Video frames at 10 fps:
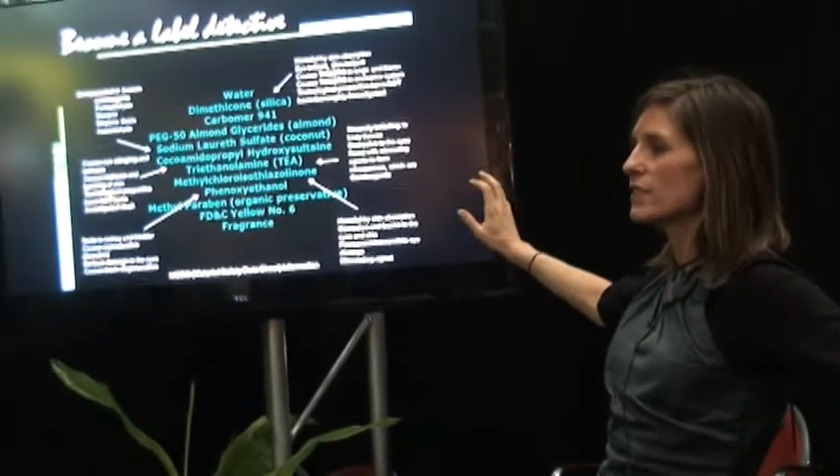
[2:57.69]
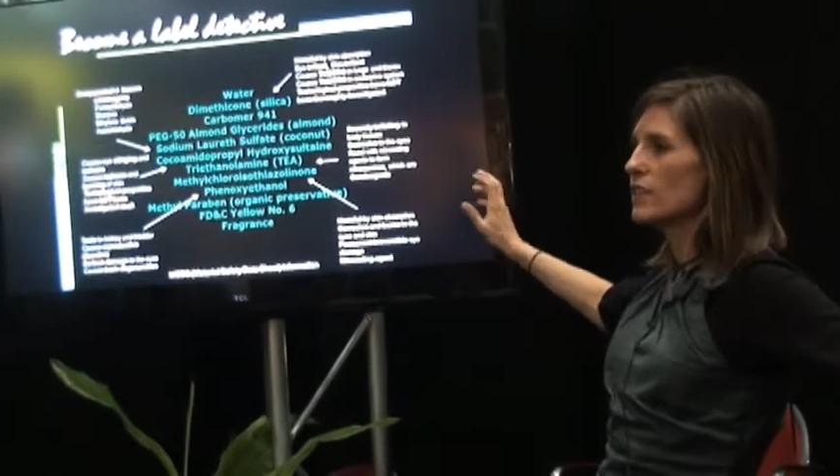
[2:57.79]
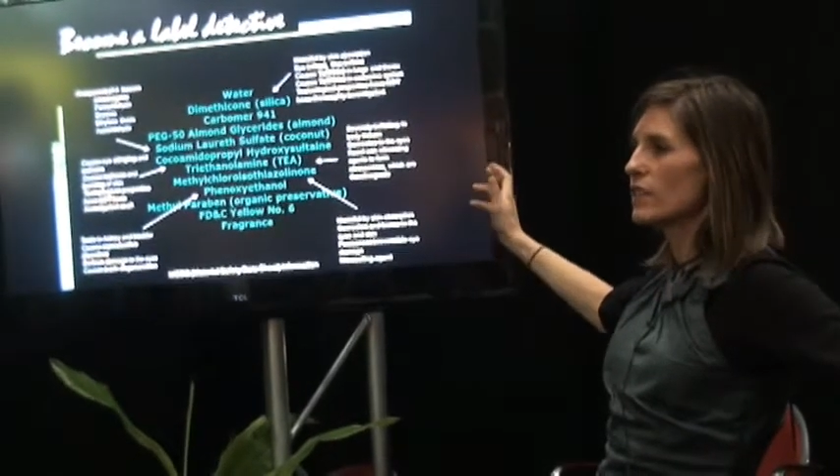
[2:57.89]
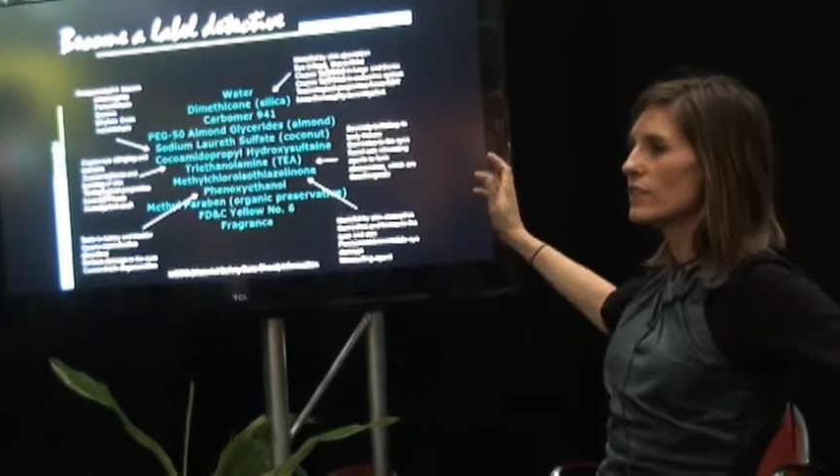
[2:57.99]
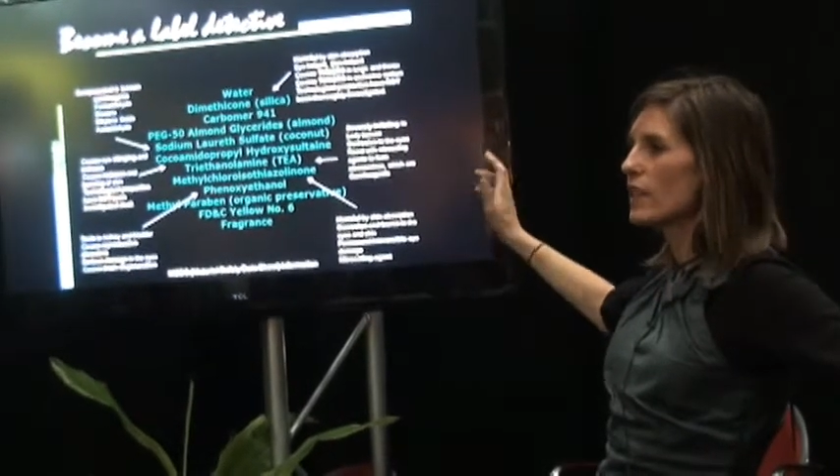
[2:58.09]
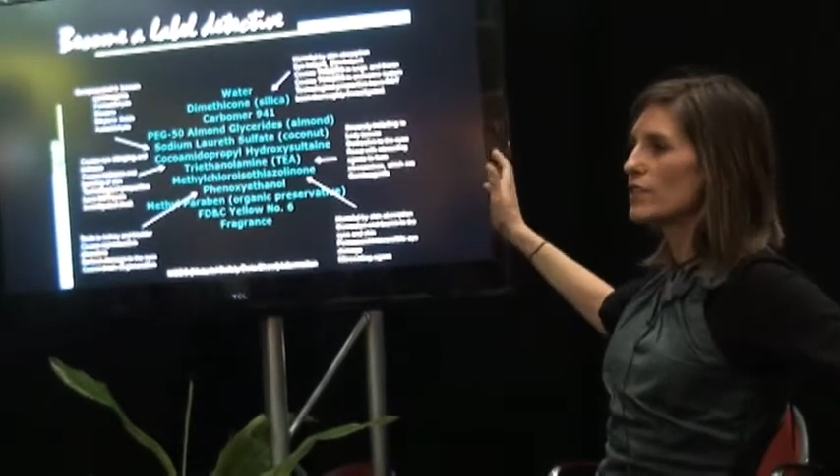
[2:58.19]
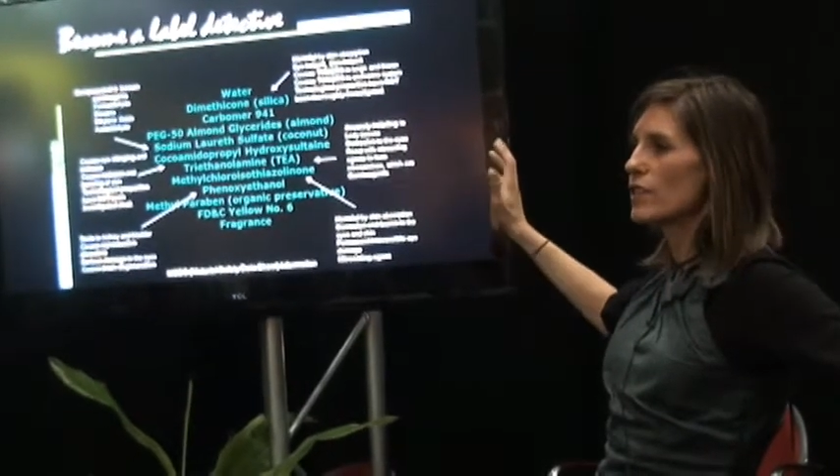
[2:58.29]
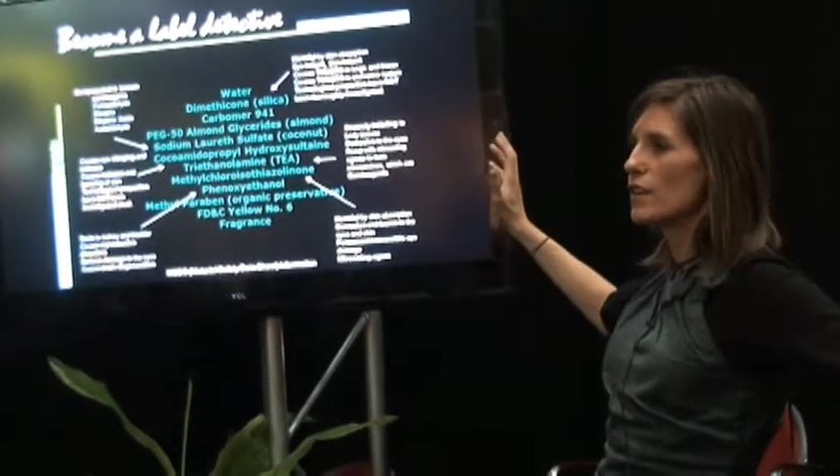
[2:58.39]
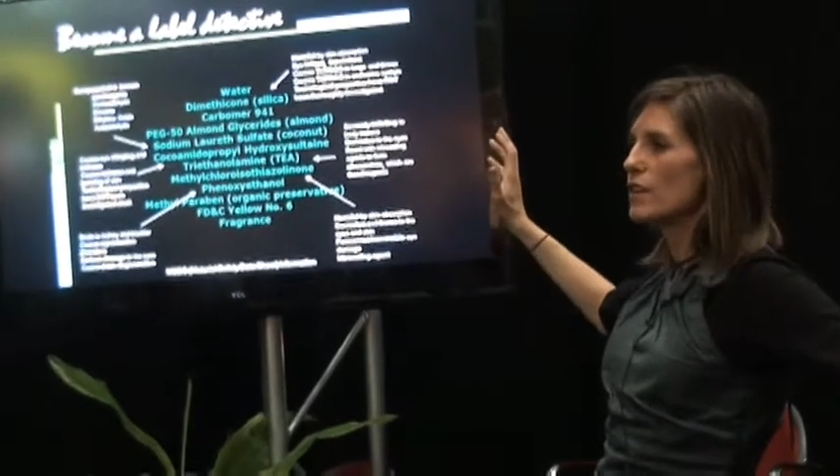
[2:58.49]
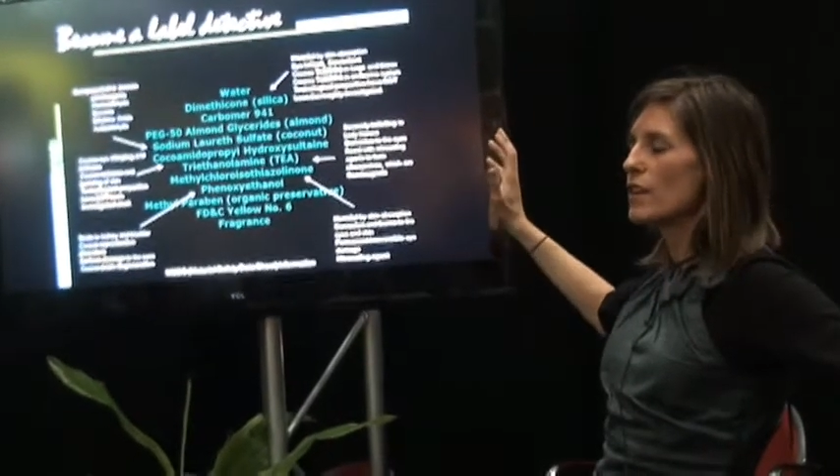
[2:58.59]
it's just such
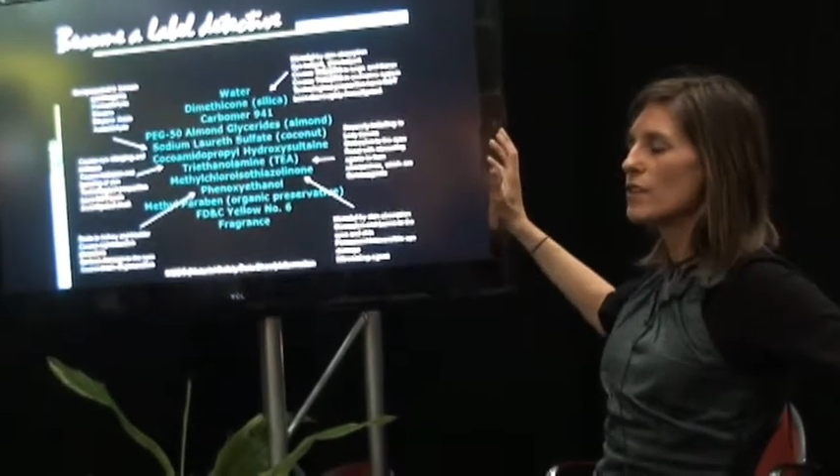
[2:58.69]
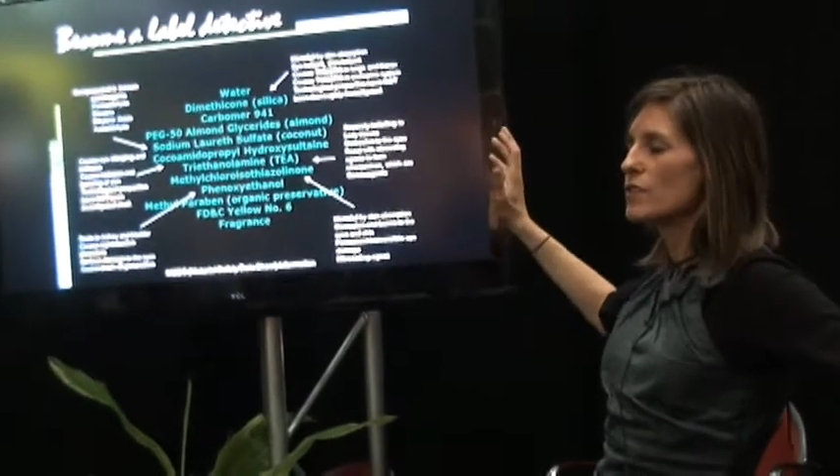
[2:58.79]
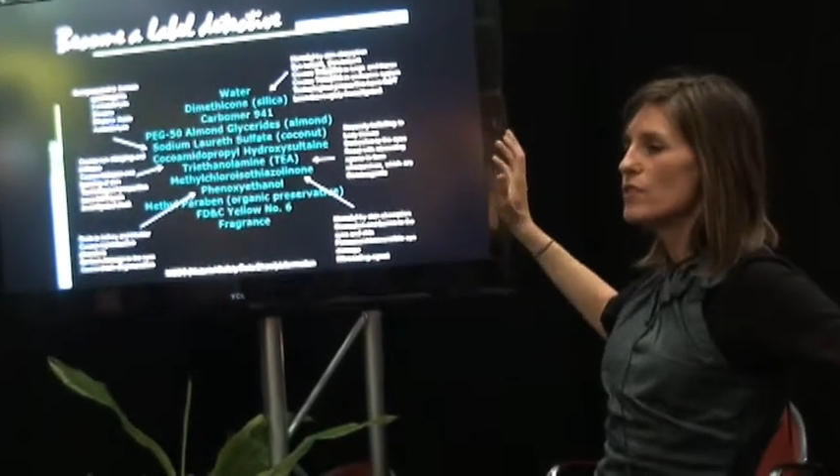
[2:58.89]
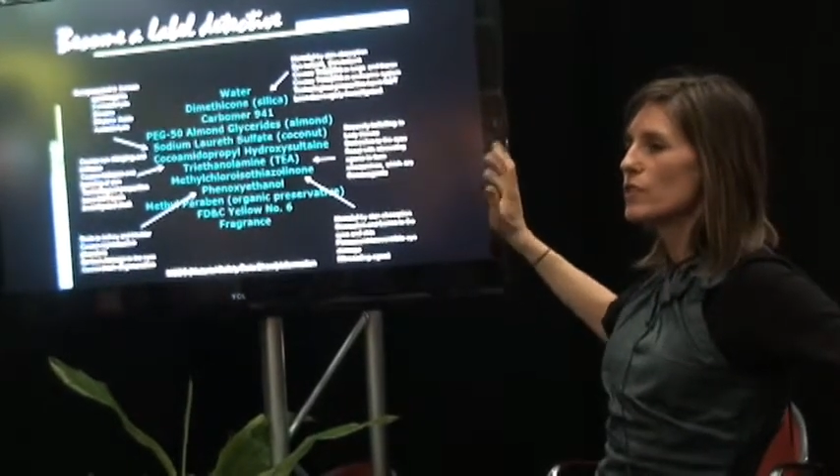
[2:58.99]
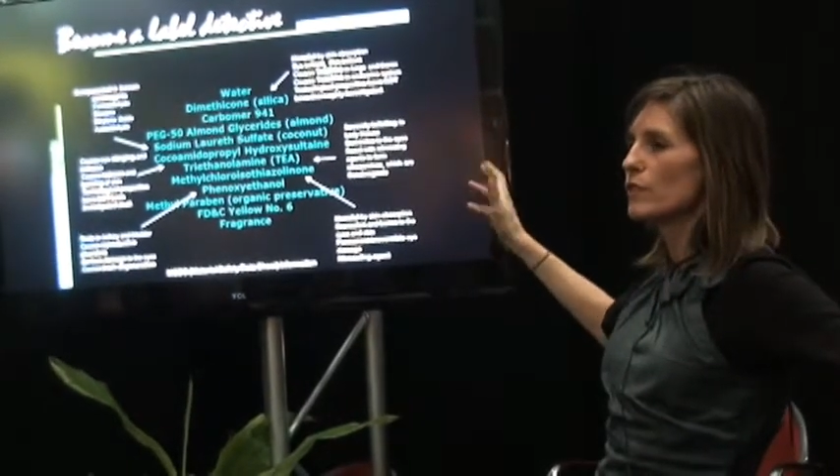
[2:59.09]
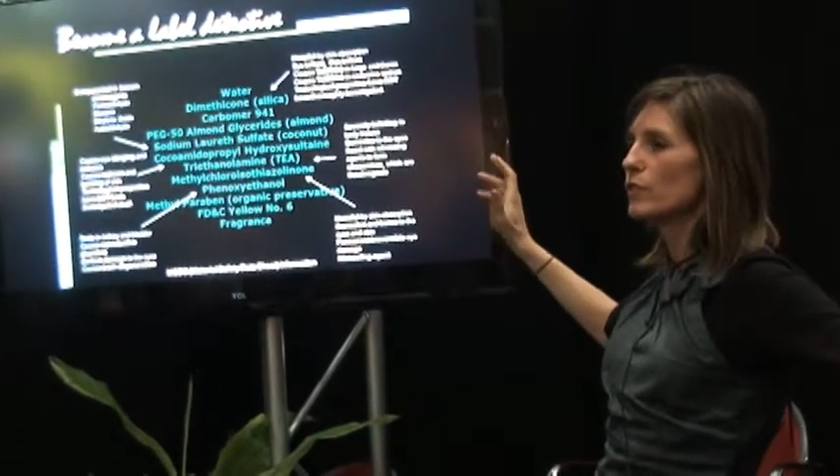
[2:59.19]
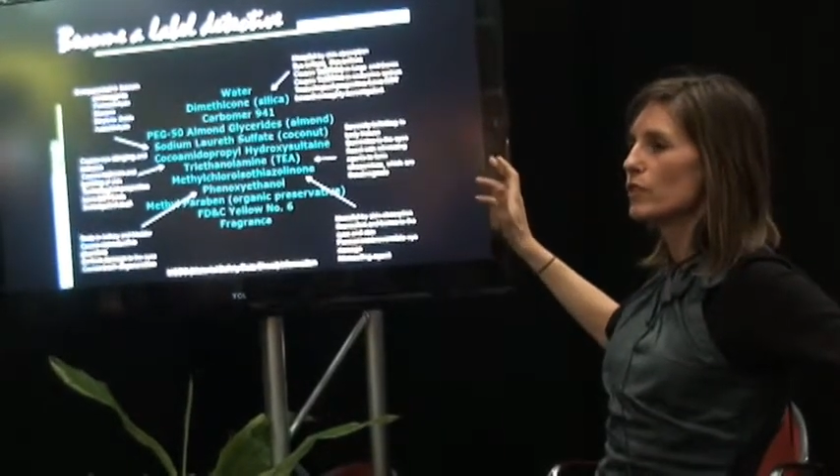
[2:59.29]
a useful